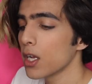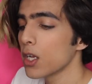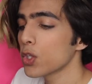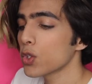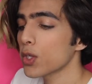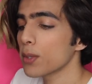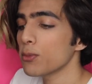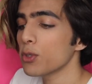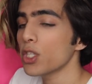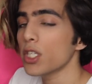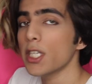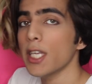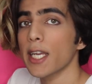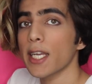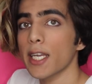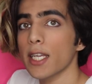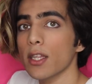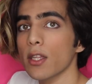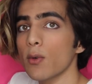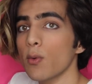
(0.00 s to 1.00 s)
So I'm just
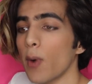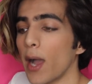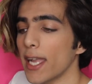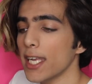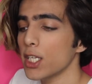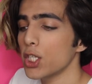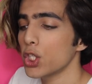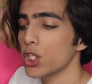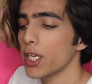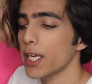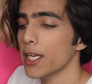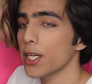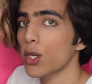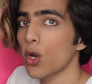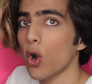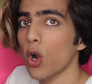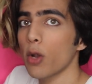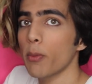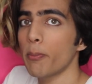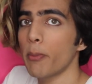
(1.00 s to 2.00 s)
taking the white shade
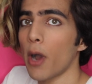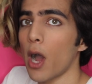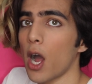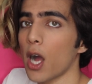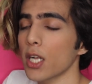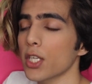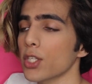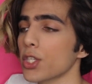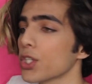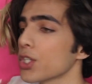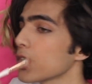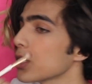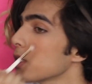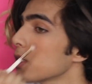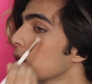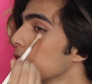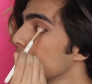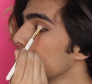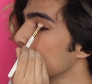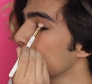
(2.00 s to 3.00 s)
called Parched,
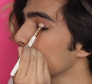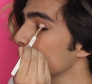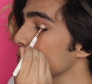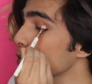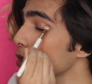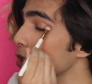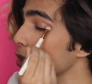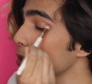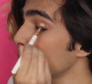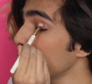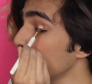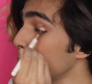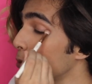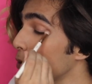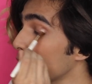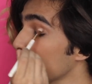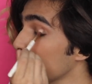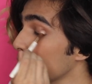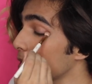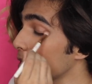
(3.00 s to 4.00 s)
and I'm just going to be
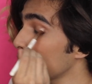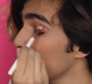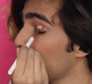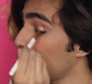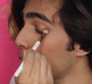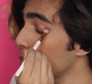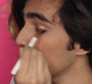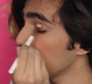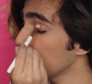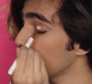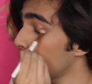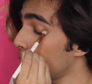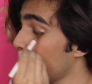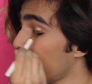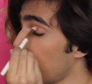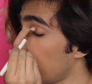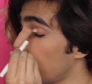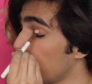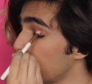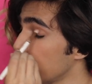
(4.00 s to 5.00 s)
putting it all over
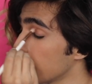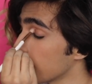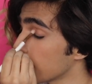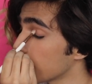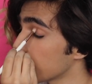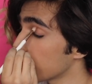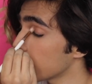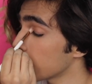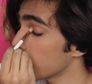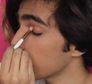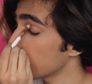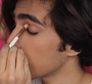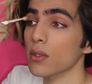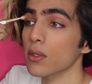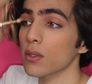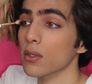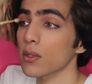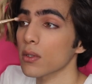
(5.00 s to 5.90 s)
my eye like this.